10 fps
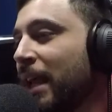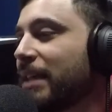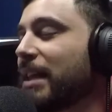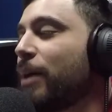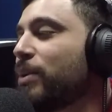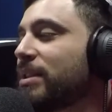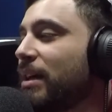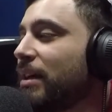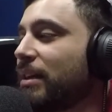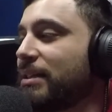Because
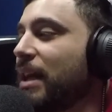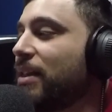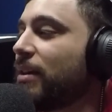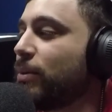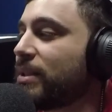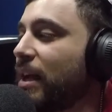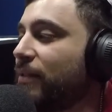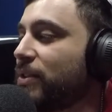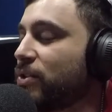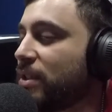I thought that was
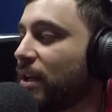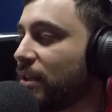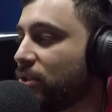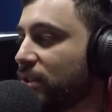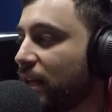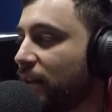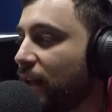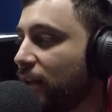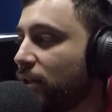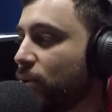kind of interesting, because you
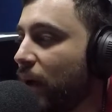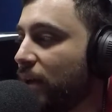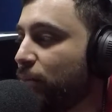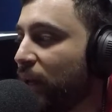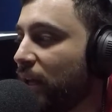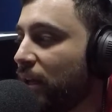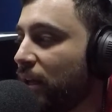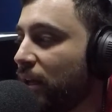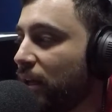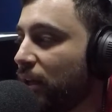said that you had
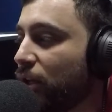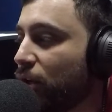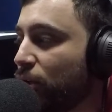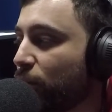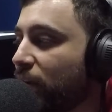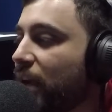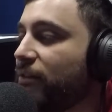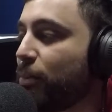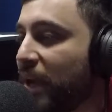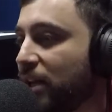been, you were
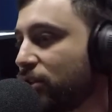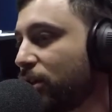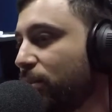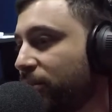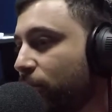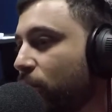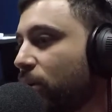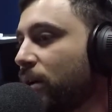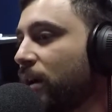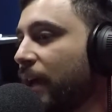kind of a painter
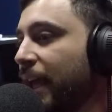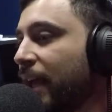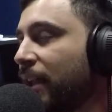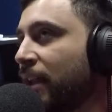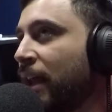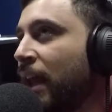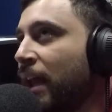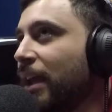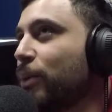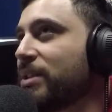before, and
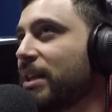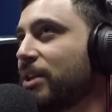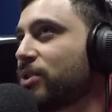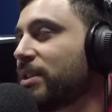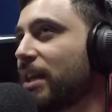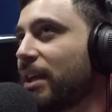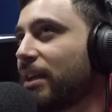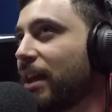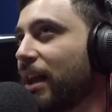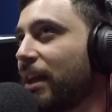it was an
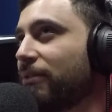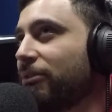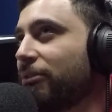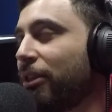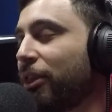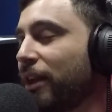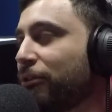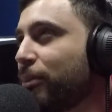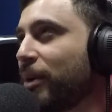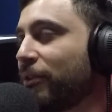interesting kind of thing for me